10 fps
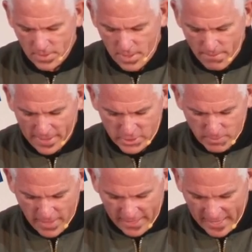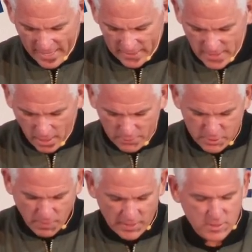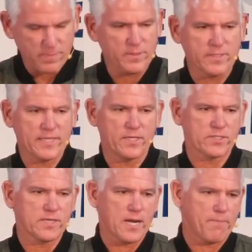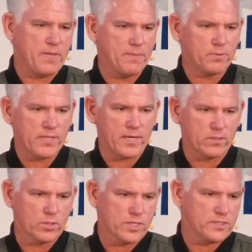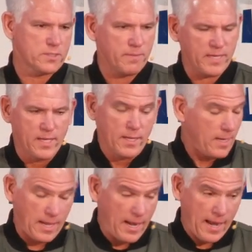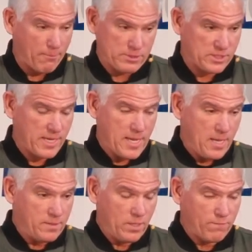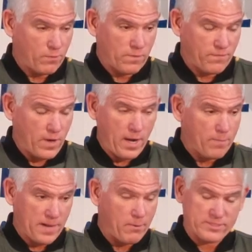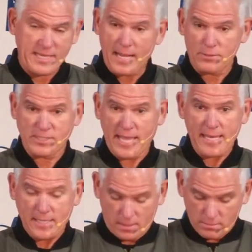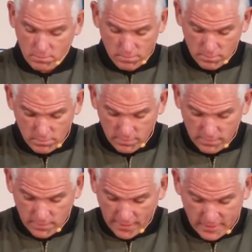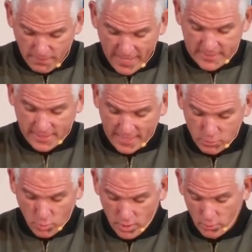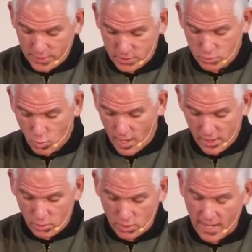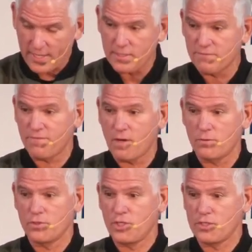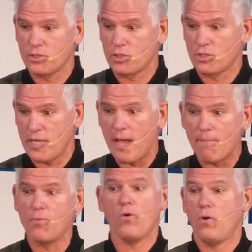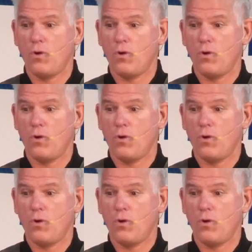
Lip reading: Pastor Mike, I got a lot of responsibility. There's a lot of people that are looking to me. And I would say, you know, for help, and I would say, outstanding. That's amazing. That's one of the reasons why you and I need to follow Jesus' example.